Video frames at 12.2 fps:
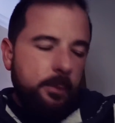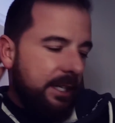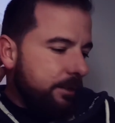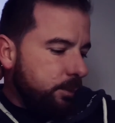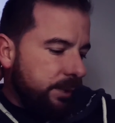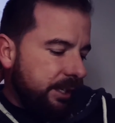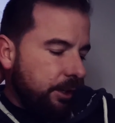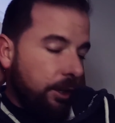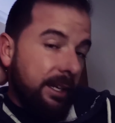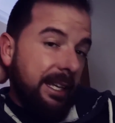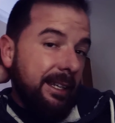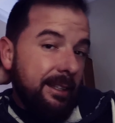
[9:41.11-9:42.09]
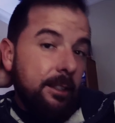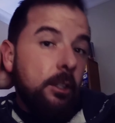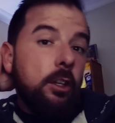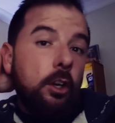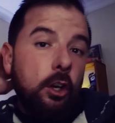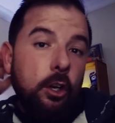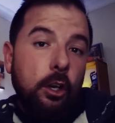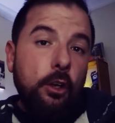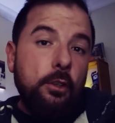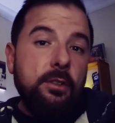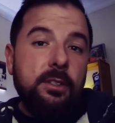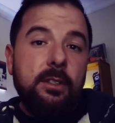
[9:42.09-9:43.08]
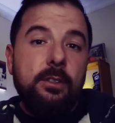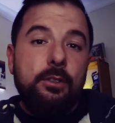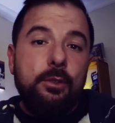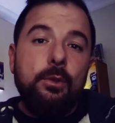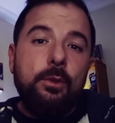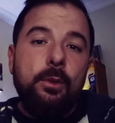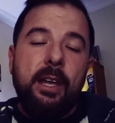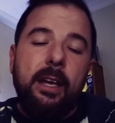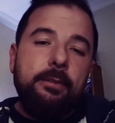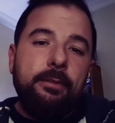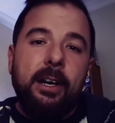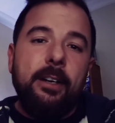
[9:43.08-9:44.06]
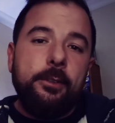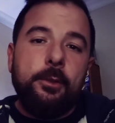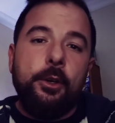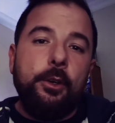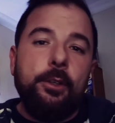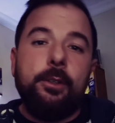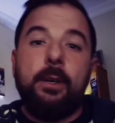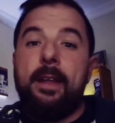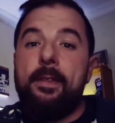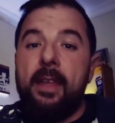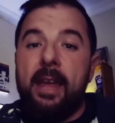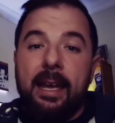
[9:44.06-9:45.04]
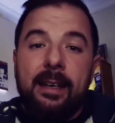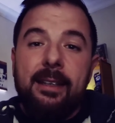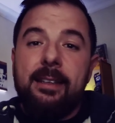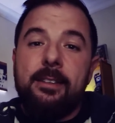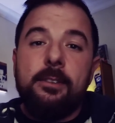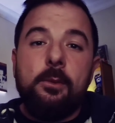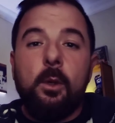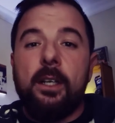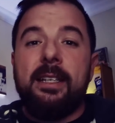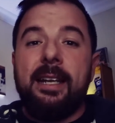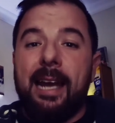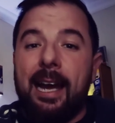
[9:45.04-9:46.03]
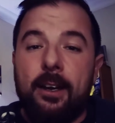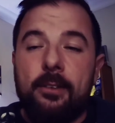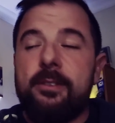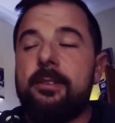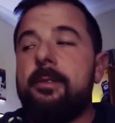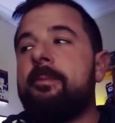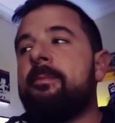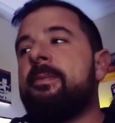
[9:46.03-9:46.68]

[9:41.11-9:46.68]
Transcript: but we are getting closer to that final hurdle, and that is what counts.